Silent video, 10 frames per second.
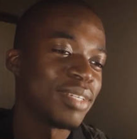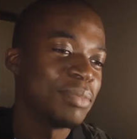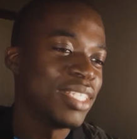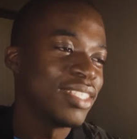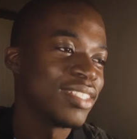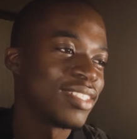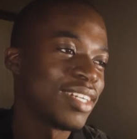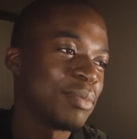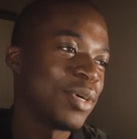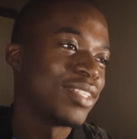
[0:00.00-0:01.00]
I mean,
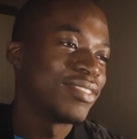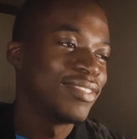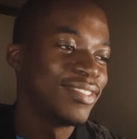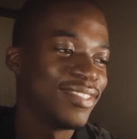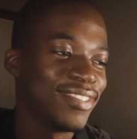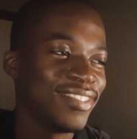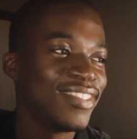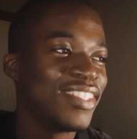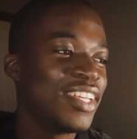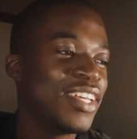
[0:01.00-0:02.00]
come on.
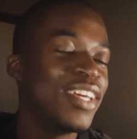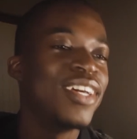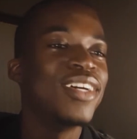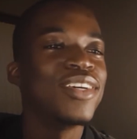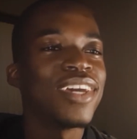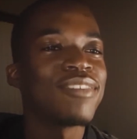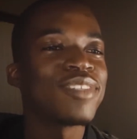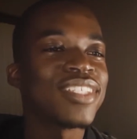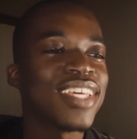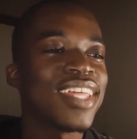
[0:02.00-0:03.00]
I have
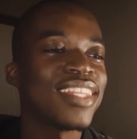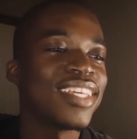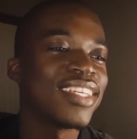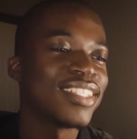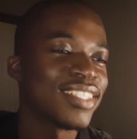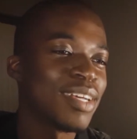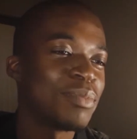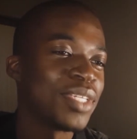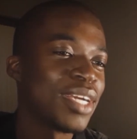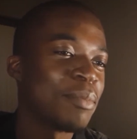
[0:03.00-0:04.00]
to say that there is
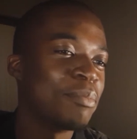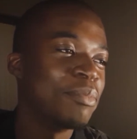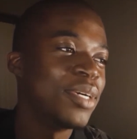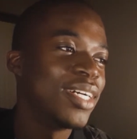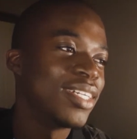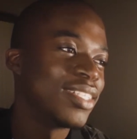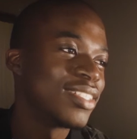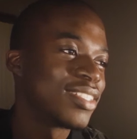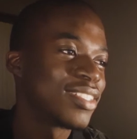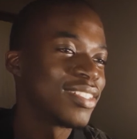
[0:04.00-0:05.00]
something a
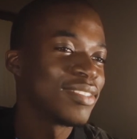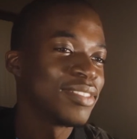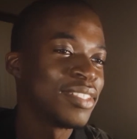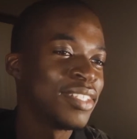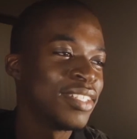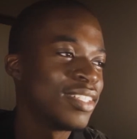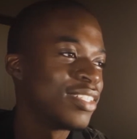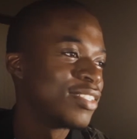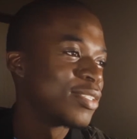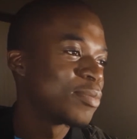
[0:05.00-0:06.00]
bit
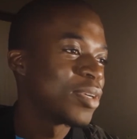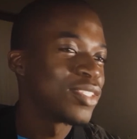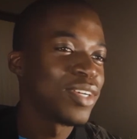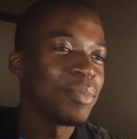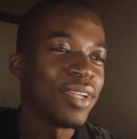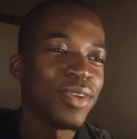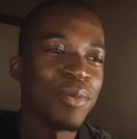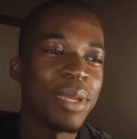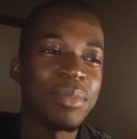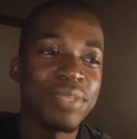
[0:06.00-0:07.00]
special about it, or
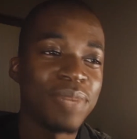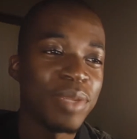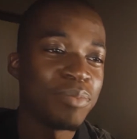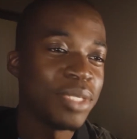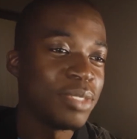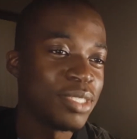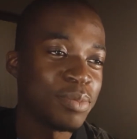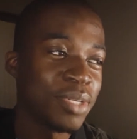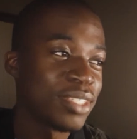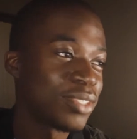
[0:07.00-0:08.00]
maybe it might be
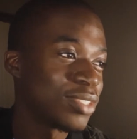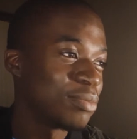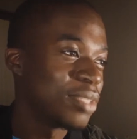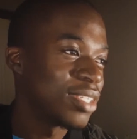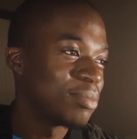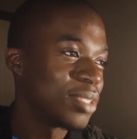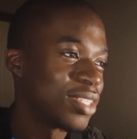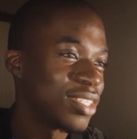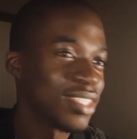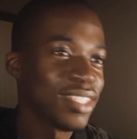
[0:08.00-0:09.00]
special to me
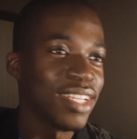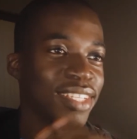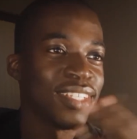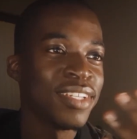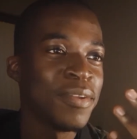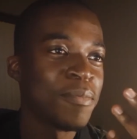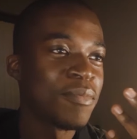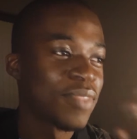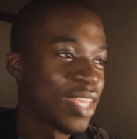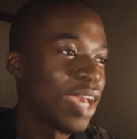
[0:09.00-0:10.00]
because like
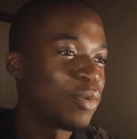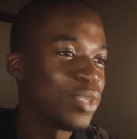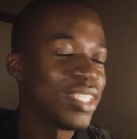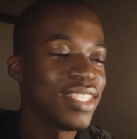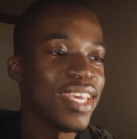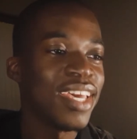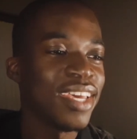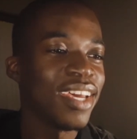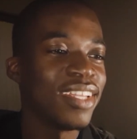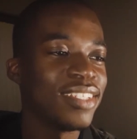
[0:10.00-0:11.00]
I was
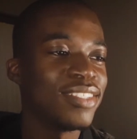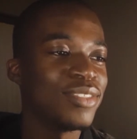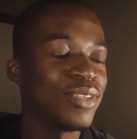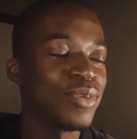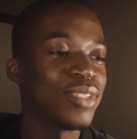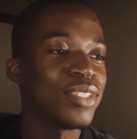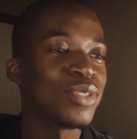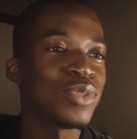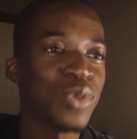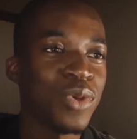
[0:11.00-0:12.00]
there, and you know, the
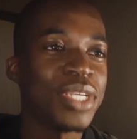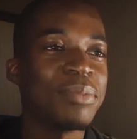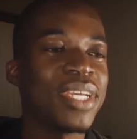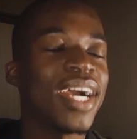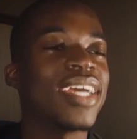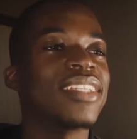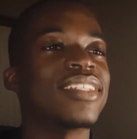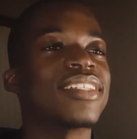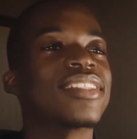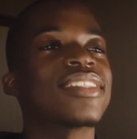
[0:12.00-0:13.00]
story behind
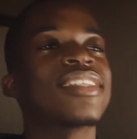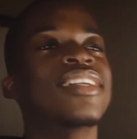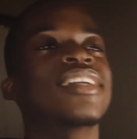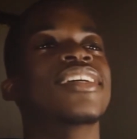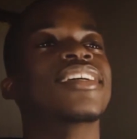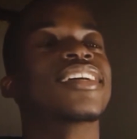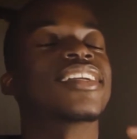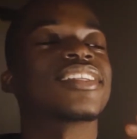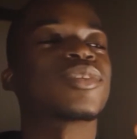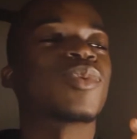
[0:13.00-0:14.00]
it and
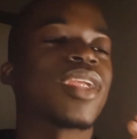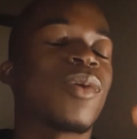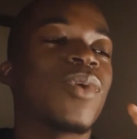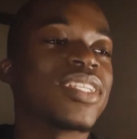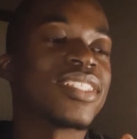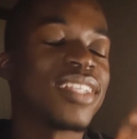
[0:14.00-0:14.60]
just what I wanted